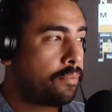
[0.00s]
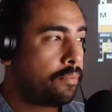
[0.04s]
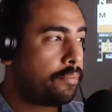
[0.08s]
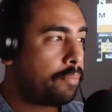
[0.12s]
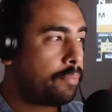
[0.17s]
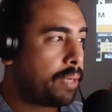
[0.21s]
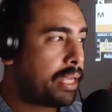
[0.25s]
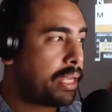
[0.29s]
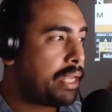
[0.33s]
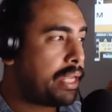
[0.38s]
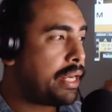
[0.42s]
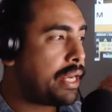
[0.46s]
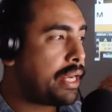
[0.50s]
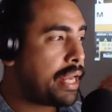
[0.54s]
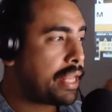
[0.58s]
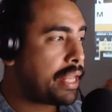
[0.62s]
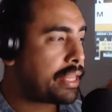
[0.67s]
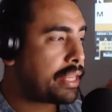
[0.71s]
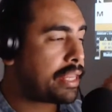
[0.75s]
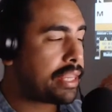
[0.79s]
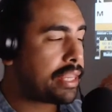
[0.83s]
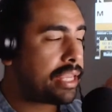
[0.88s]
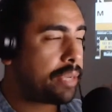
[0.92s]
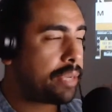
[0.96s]
But he didn't have
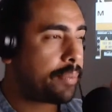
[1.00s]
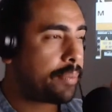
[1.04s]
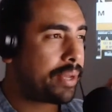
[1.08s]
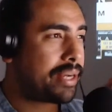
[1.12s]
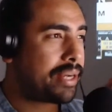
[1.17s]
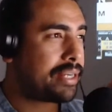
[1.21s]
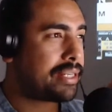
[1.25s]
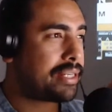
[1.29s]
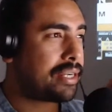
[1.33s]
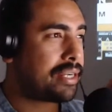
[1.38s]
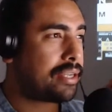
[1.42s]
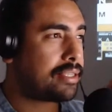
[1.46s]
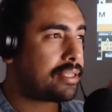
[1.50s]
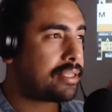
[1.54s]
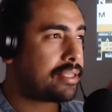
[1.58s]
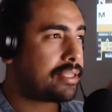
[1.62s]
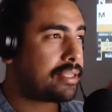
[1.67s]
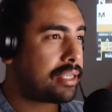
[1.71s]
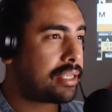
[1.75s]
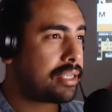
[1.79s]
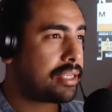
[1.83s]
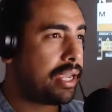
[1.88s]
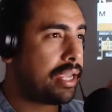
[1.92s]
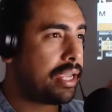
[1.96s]
to think about his shots.
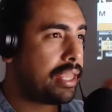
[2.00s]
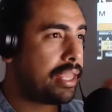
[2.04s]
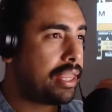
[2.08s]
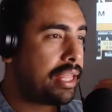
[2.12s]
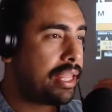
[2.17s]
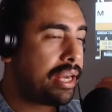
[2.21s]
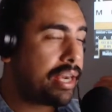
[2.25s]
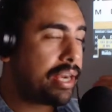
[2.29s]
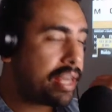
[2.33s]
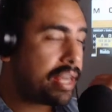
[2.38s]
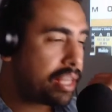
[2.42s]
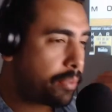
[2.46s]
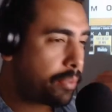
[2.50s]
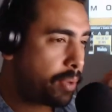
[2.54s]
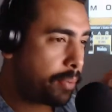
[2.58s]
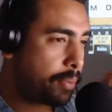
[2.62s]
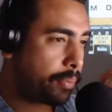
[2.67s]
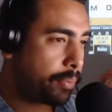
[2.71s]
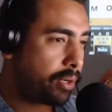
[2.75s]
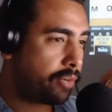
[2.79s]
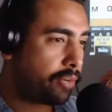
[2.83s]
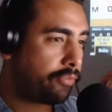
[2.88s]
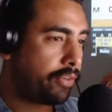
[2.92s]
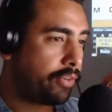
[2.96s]
and they didn't have to be
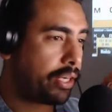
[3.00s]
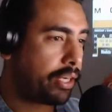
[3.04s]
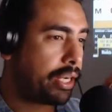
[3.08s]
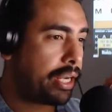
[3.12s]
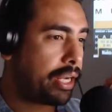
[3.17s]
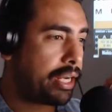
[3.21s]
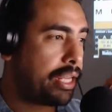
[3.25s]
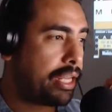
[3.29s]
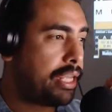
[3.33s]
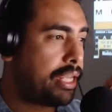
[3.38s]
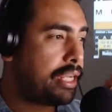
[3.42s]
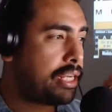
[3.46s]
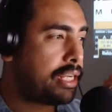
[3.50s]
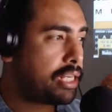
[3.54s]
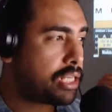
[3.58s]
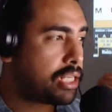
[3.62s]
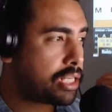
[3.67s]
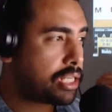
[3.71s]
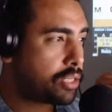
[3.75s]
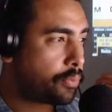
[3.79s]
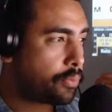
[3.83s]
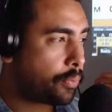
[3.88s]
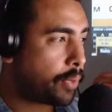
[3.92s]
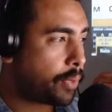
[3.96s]
perfect, and he could
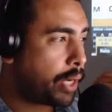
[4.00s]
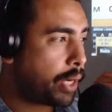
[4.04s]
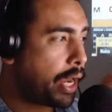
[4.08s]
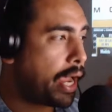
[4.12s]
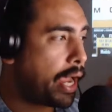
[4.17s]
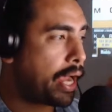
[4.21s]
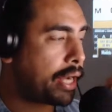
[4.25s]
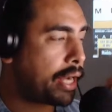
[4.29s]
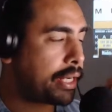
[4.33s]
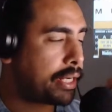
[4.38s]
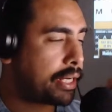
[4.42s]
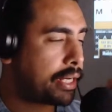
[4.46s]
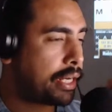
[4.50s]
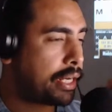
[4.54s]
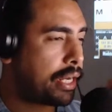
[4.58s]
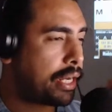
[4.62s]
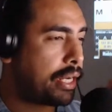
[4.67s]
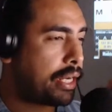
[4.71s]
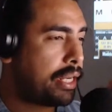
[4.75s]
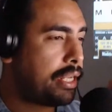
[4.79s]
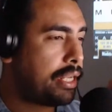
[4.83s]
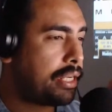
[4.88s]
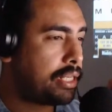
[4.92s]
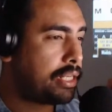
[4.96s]
just react,
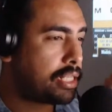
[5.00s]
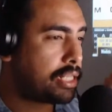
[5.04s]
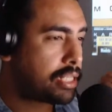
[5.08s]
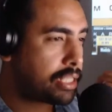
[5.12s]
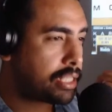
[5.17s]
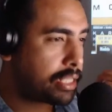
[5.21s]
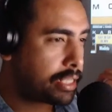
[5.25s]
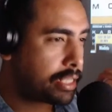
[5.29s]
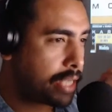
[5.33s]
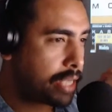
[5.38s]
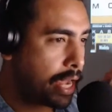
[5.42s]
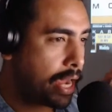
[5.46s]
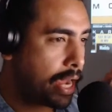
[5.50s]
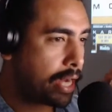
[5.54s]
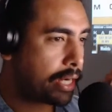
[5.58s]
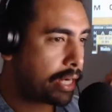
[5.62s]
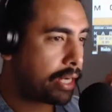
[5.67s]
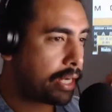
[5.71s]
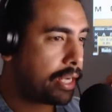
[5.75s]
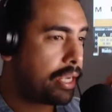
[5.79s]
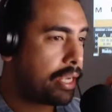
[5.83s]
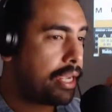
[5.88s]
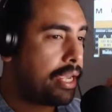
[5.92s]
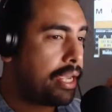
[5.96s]
and he could just
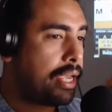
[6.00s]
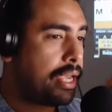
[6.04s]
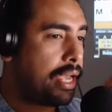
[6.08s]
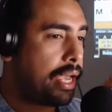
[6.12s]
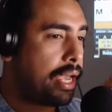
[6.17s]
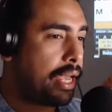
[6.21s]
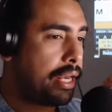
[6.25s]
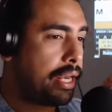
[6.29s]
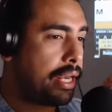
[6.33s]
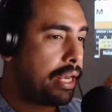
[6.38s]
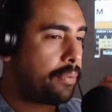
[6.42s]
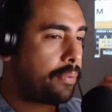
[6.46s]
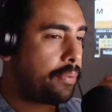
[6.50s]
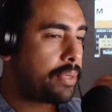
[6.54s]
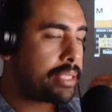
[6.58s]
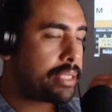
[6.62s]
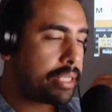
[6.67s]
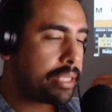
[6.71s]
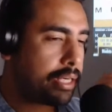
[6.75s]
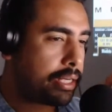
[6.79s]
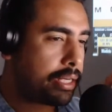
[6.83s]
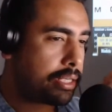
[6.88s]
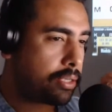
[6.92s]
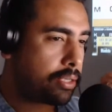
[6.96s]
attack, and he
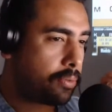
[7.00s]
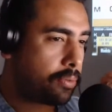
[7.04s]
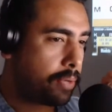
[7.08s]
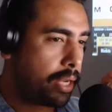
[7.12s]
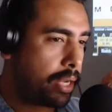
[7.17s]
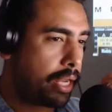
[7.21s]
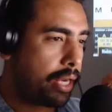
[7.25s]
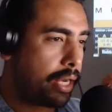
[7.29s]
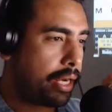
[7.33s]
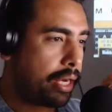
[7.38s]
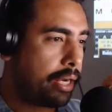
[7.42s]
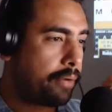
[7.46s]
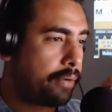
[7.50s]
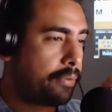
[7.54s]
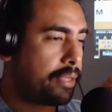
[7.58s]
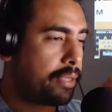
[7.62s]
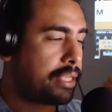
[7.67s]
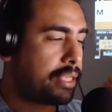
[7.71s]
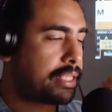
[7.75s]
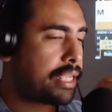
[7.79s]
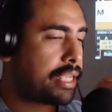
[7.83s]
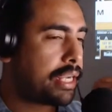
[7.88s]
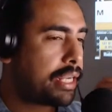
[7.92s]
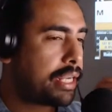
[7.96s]
wasn't in his own head. And in the
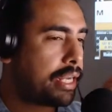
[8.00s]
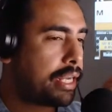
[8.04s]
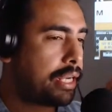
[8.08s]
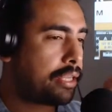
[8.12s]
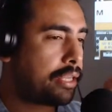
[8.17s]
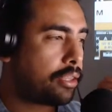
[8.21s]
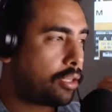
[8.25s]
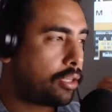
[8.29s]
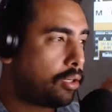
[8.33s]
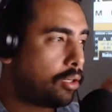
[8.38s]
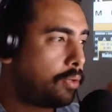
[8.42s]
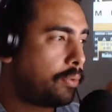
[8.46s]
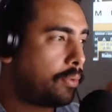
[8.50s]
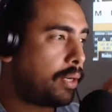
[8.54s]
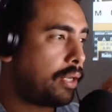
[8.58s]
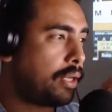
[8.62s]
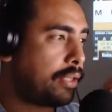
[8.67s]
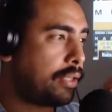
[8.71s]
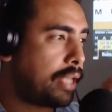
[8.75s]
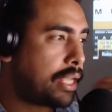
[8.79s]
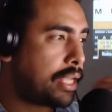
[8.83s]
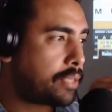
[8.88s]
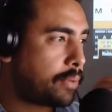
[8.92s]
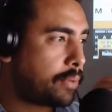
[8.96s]
second and third
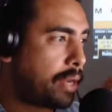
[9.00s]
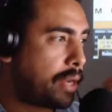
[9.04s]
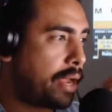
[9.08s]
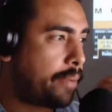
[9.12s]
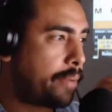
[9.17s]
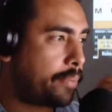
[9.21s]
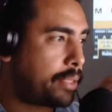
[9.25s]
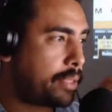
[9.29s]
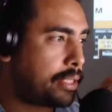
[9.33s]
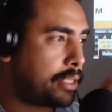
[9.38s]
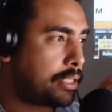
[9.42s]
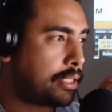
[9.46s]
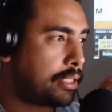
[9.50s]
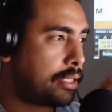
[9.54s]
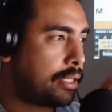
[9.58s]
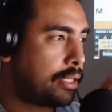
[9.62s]
round, that's what happens.